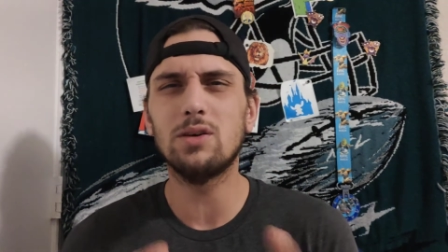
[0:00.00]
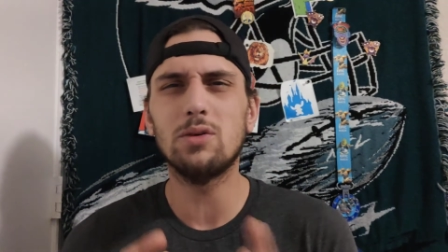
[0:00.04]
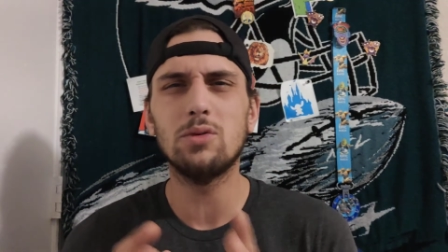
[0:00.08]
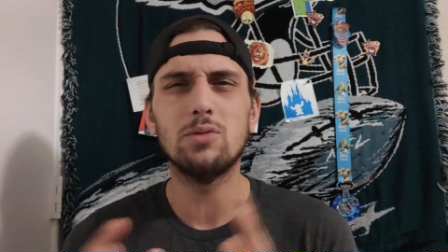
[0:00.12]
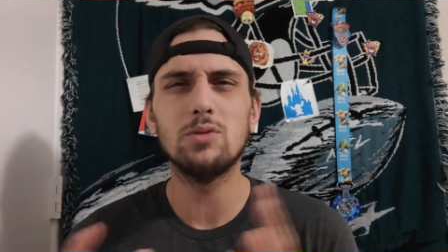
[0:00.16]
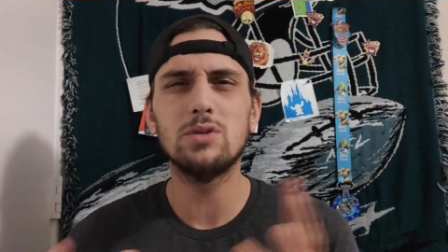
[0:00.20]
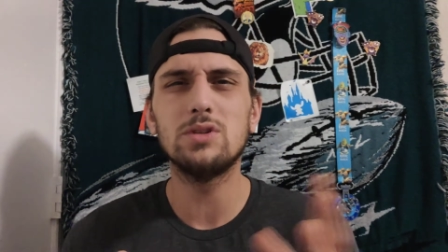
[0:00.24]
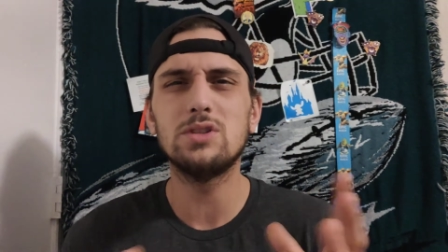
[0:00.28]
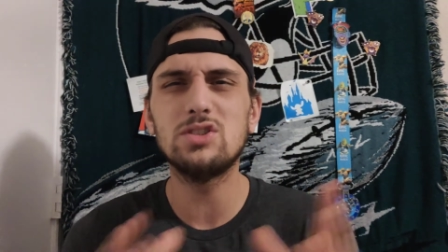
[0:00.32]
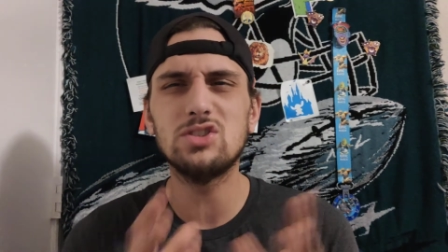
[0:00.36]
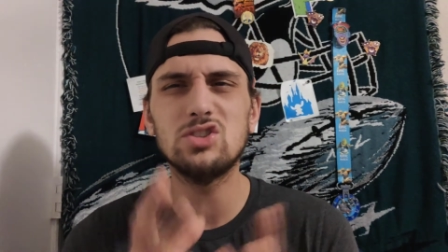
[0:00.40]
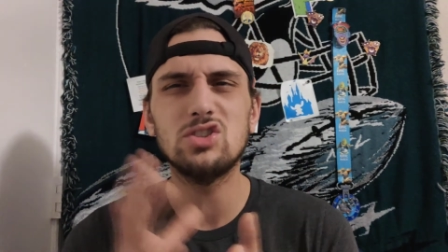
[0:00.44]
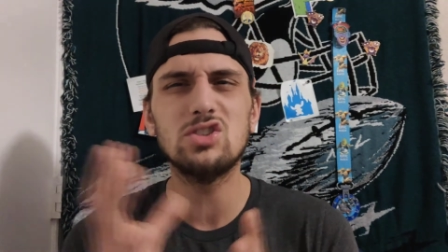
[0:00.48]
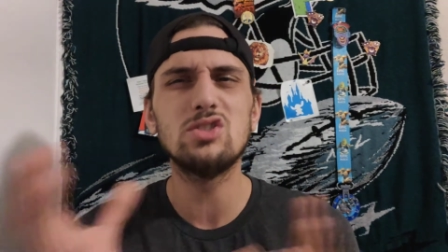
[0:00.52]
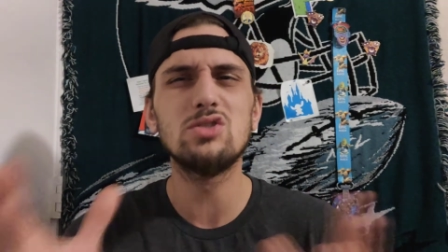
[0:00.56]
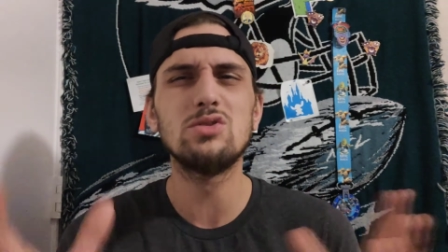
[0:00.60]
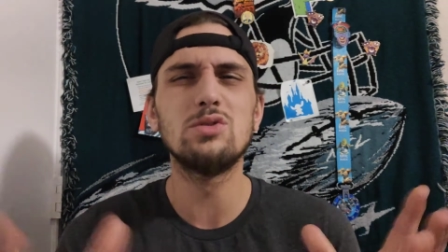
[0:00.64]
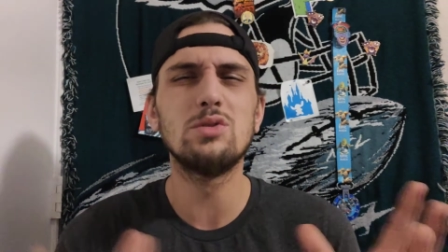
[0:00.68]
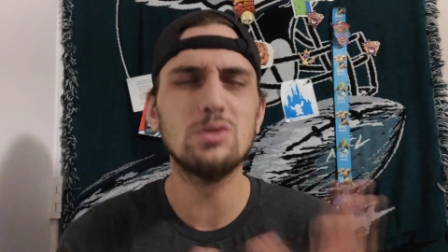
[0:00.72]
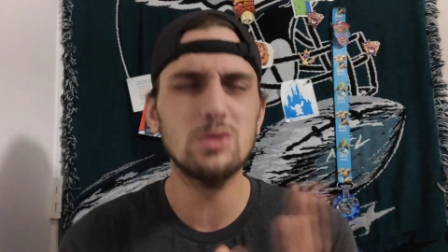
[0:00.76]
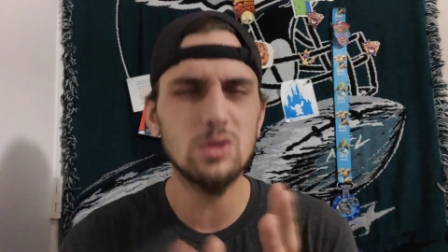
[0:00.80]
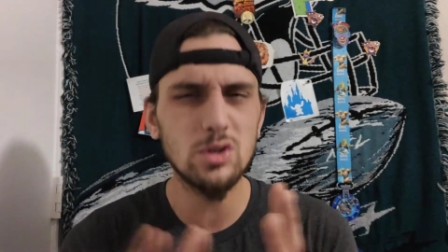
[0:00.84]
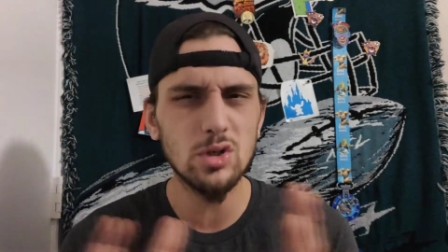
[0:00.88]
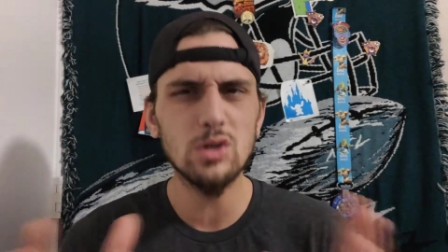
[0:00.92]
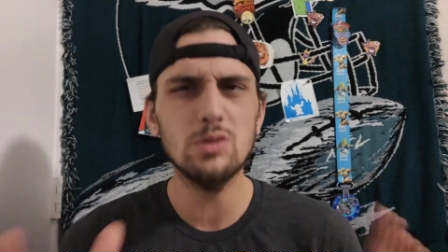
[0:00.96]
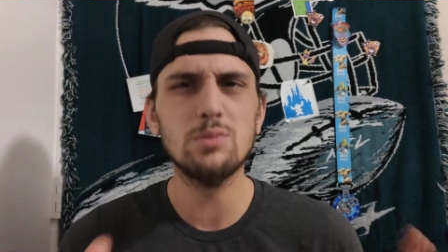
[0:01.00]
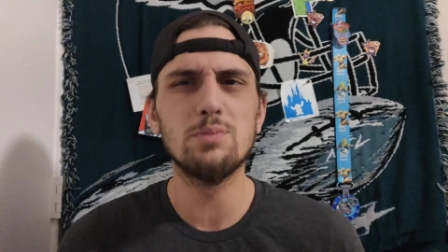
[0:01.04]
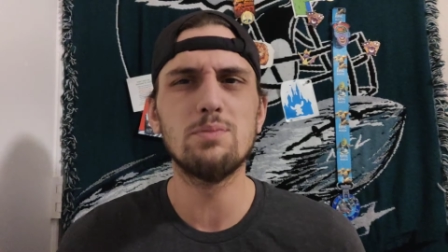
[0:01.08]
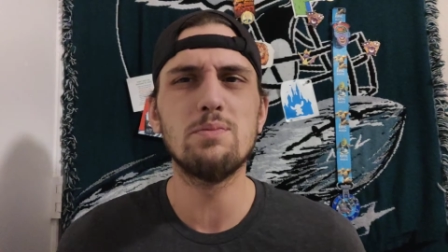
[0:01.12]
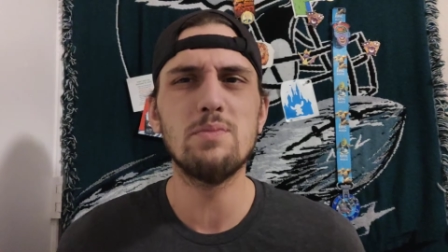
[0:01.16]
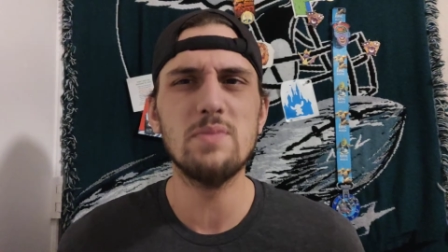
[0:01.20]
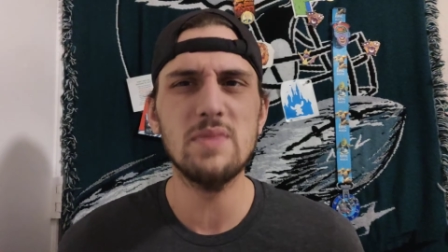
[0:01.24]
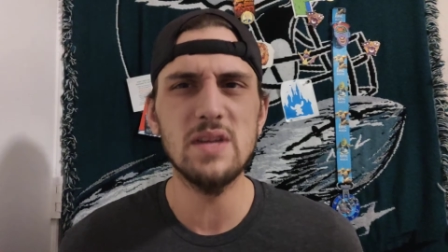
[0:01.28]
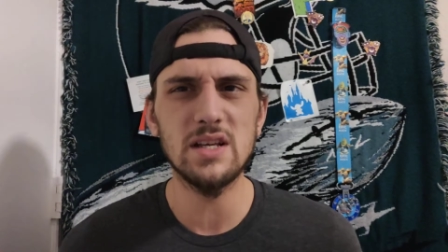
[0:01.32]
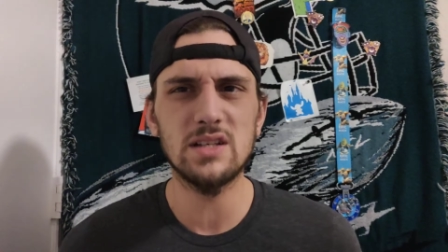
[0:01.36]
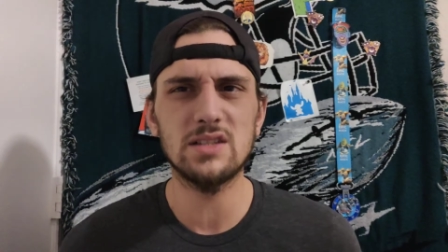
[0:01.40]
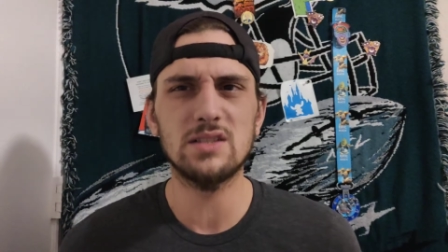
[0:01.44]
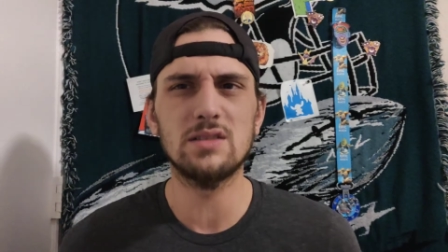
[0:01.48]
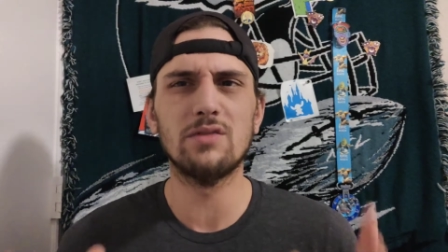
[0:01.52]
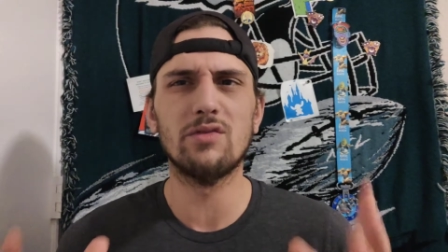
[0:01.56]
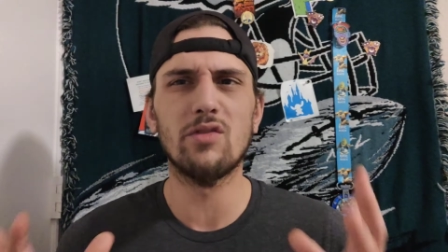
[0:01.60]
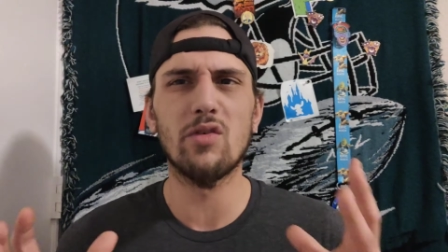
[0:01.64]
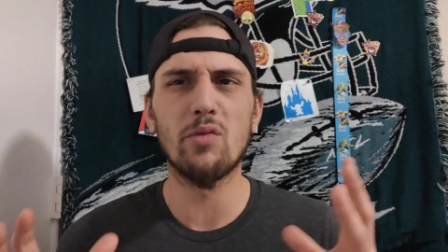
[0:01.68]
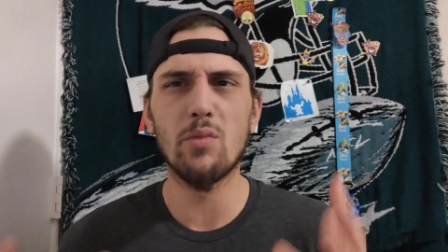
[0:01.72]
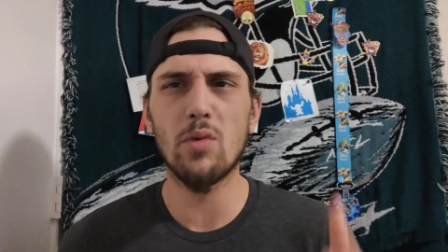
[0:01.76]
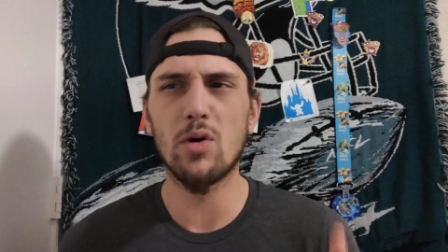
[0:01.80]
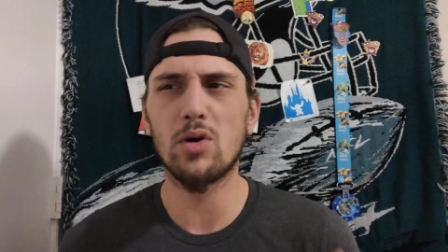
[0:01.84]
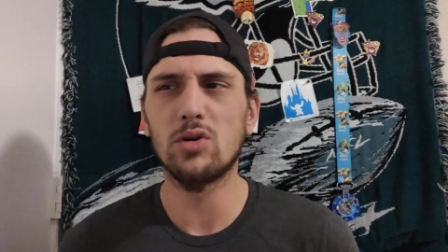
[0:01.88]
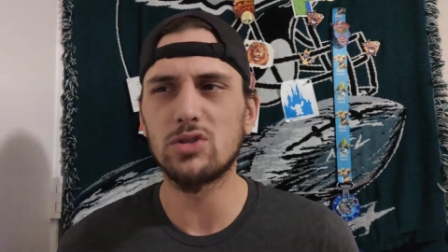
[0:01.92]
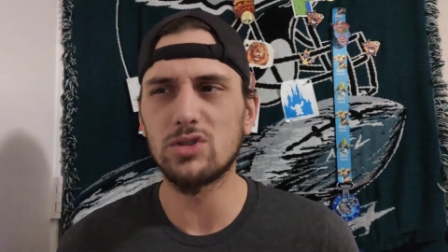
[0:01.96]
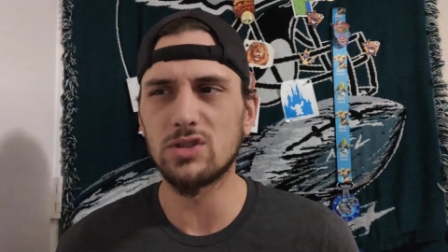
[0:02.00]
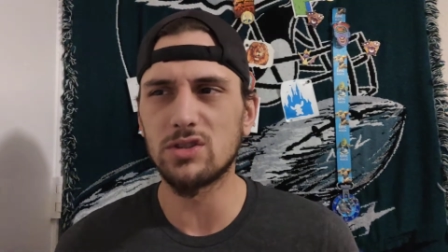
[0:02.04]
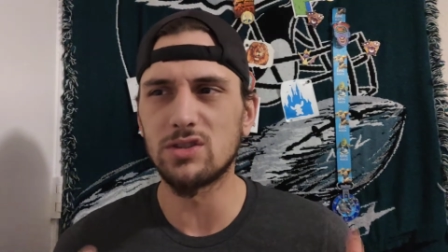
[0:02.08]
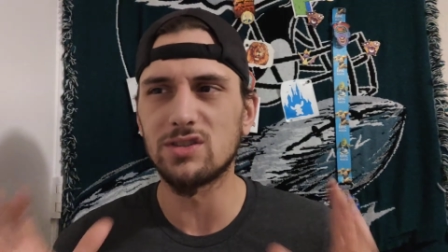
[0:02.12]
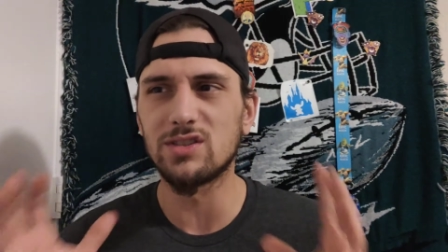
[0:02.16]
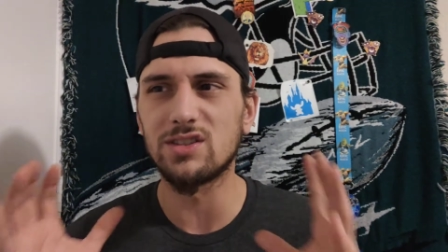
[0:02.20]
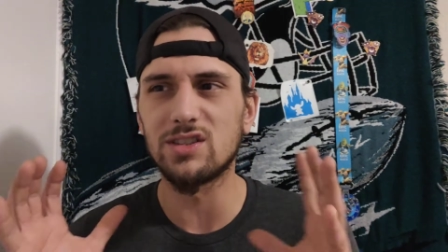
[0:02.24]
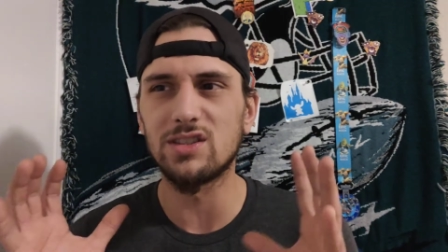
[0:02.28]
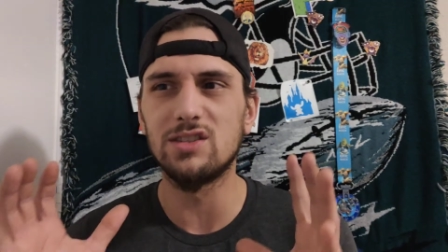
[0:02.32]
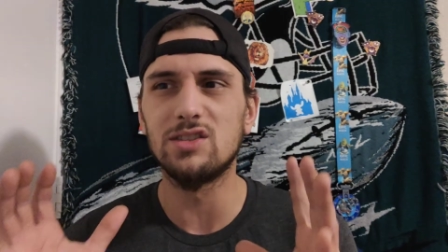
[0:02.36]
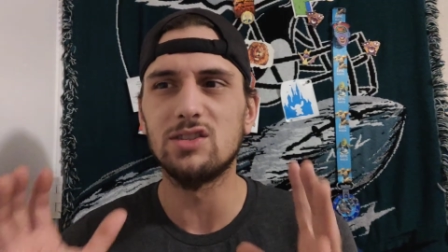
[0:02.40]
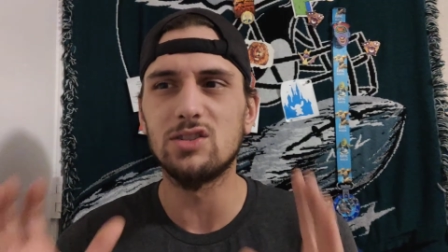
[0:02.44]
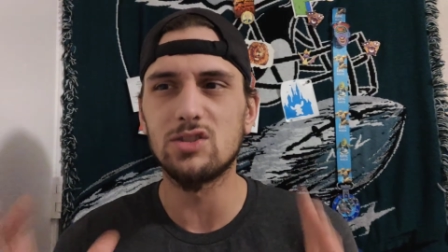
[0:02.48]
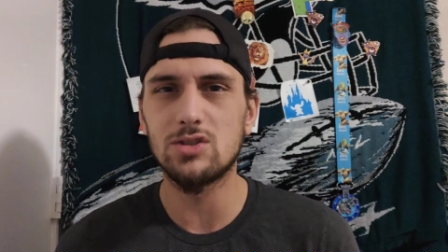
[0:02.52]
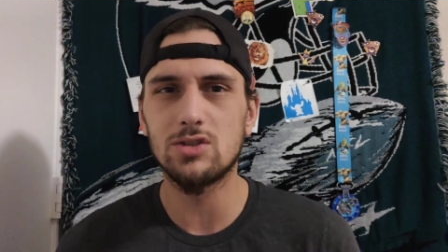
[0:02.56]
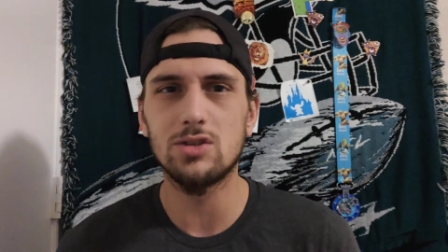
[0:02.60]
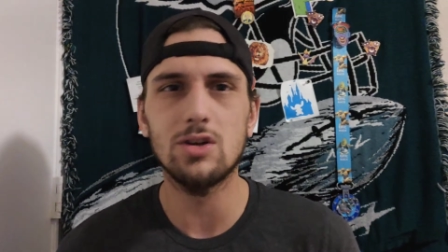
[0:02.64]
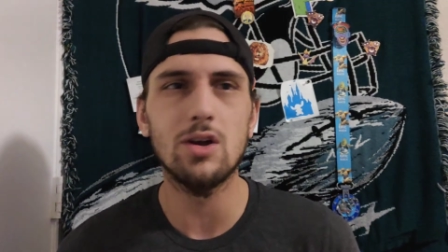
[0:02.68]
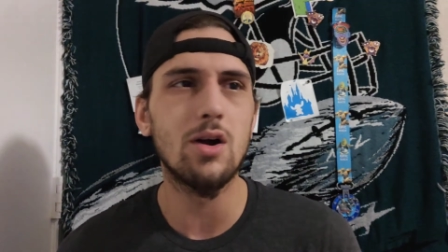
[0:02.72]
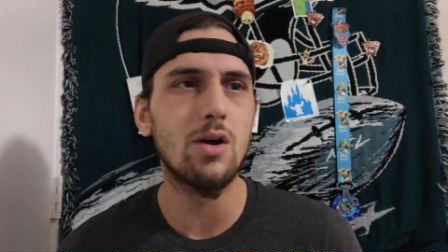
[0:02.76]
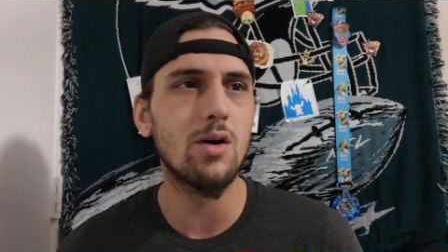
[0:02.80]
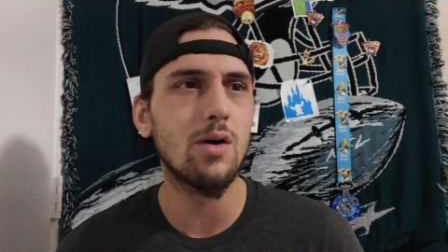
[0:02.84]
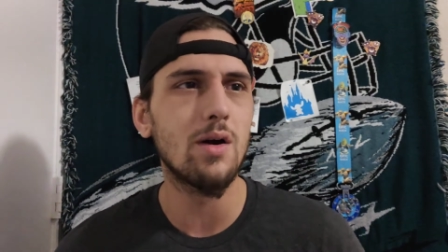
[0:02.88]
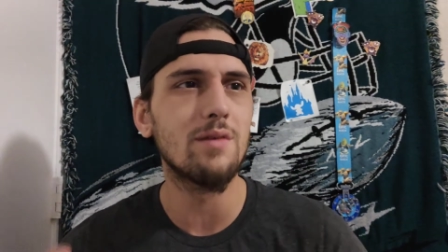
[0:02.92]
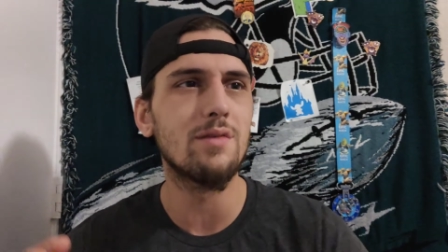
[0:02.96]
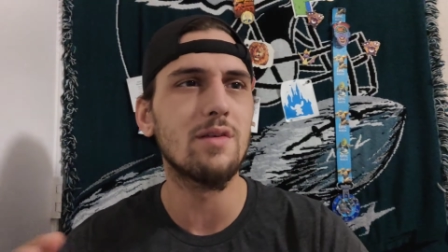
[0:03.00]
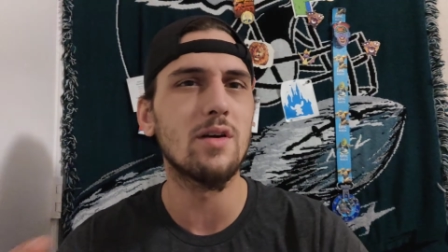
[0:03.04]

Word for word: so it's just, it was a good mix of emotions in this show.